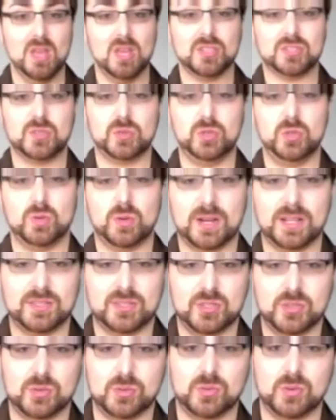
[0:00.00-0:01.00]
So you want to
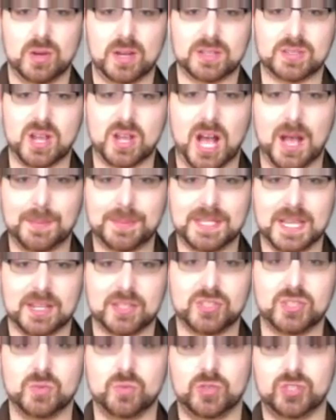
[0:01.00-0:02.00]
do a top
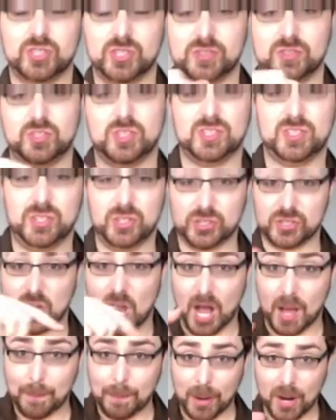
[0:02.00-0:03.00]
section, which is just your
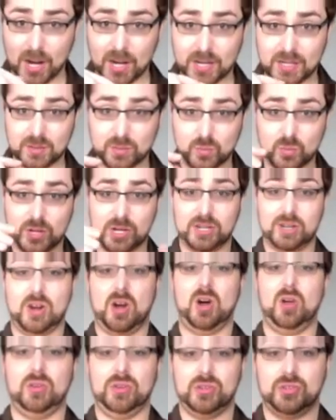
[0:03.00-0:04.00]
top part where
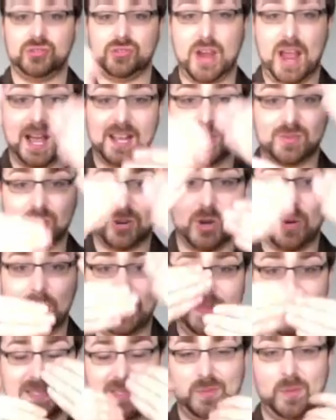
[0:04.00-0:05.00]
all your tracks were going
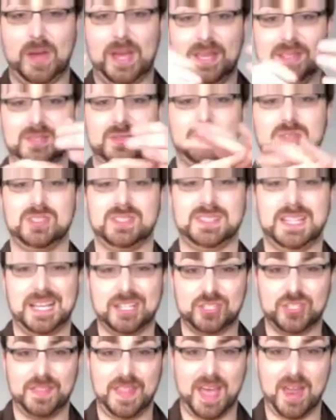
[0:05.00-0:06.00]
this way. So just
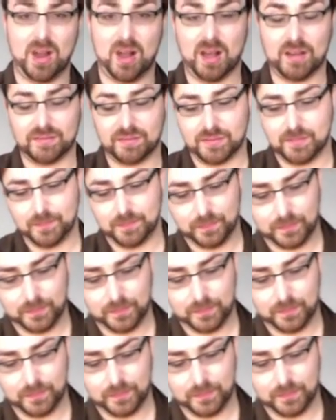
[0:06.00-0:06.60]
section that off.